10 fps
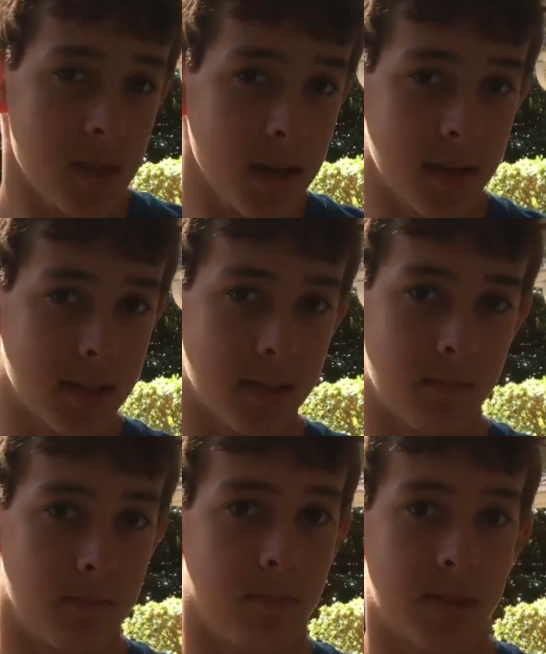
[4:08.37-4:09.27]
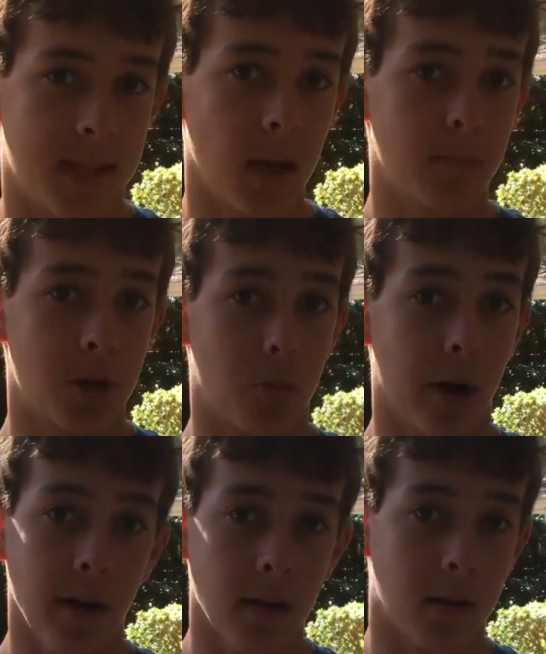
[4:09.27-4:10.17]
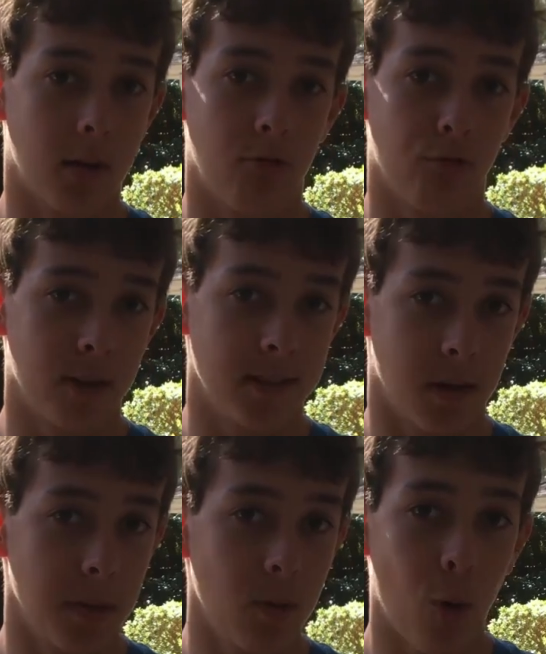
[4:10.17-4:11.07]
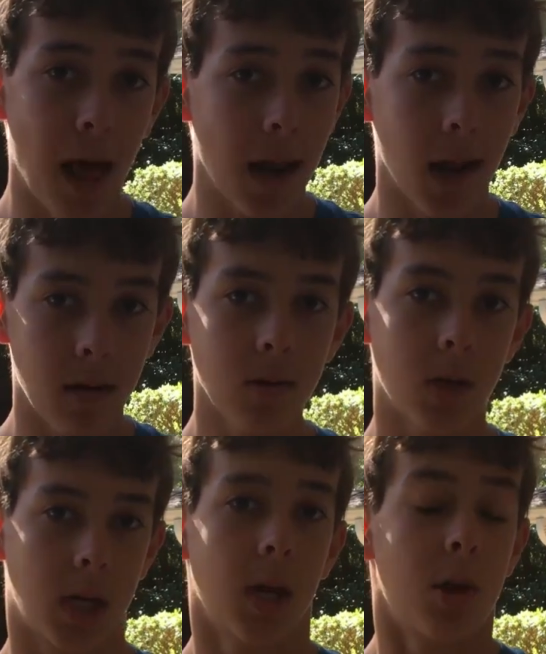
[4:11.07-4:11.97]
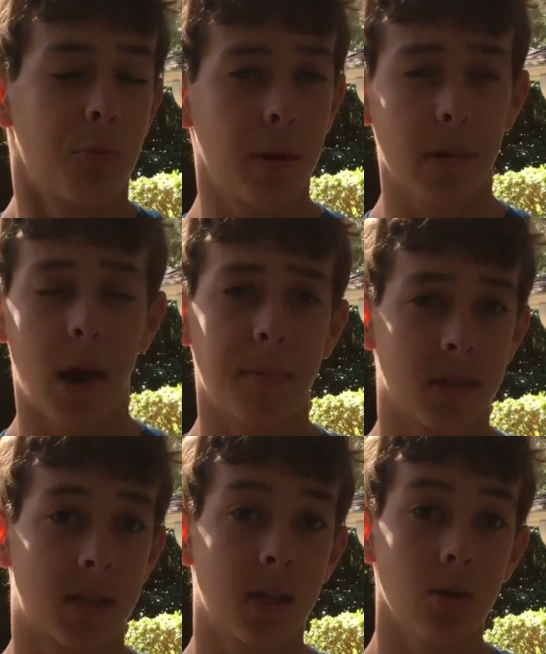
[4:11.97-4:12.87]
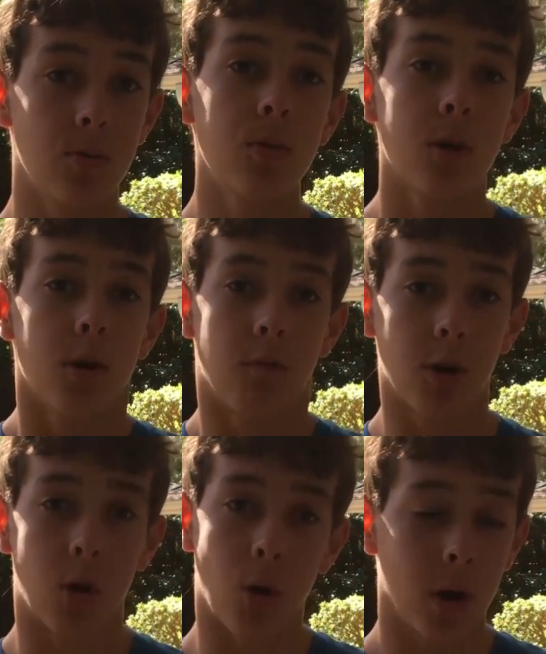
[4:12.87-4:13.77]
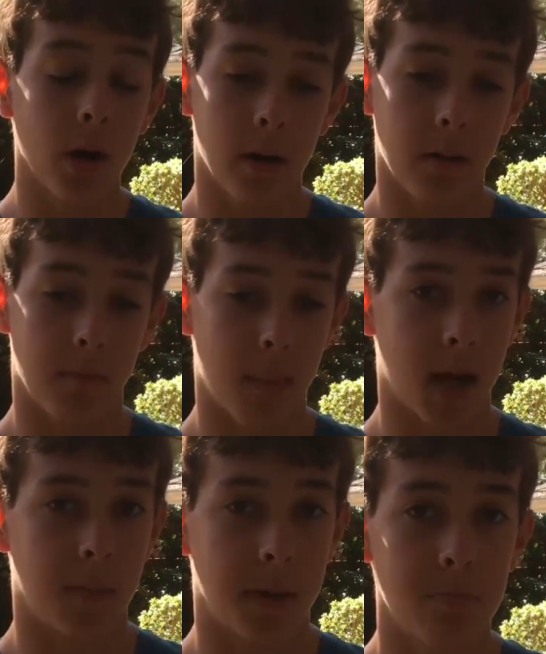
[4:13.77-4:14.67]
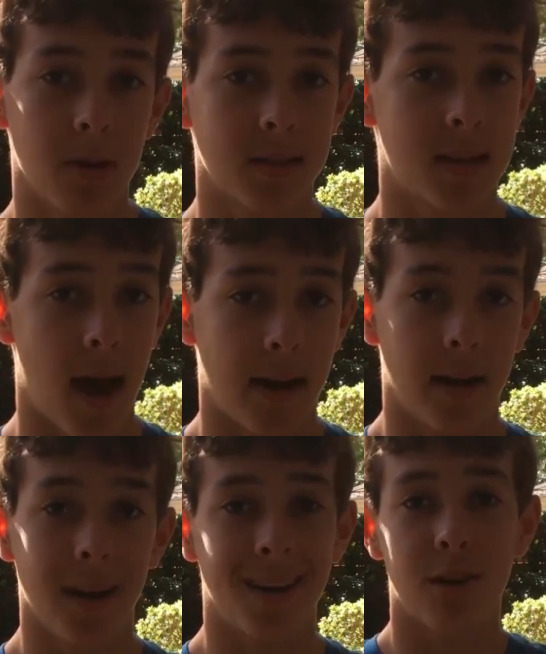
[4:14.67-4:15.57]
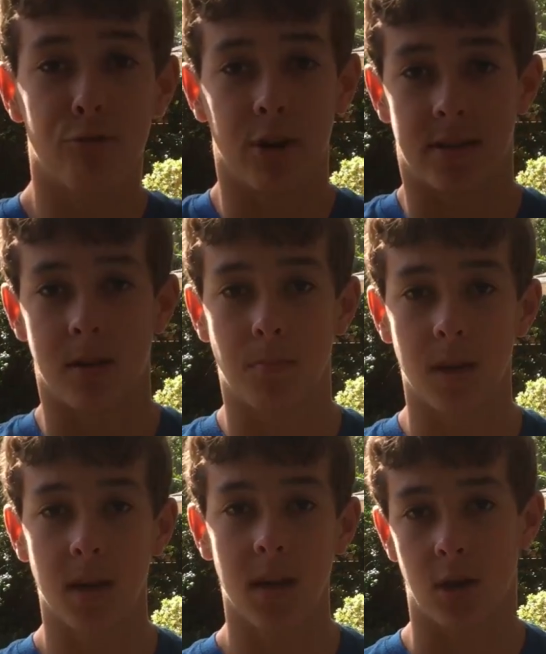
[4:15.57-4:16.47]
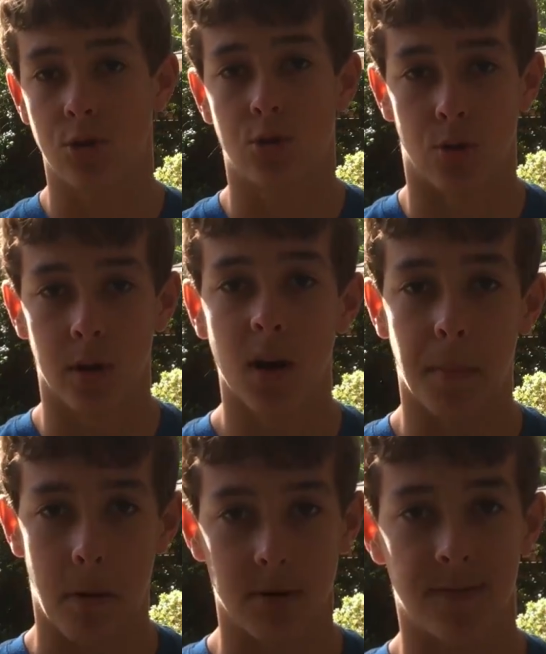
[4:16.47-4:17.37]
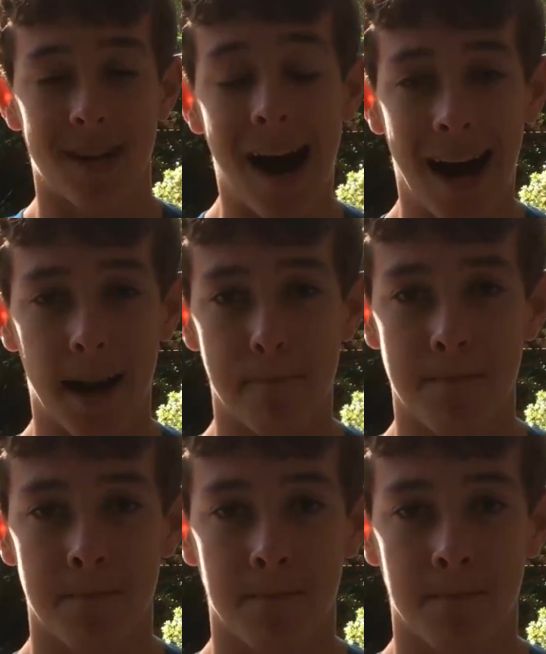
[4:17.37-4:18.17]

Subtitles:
This seemed to work reasonably well, and we were able to record many people's data in a reasonably short amount of time.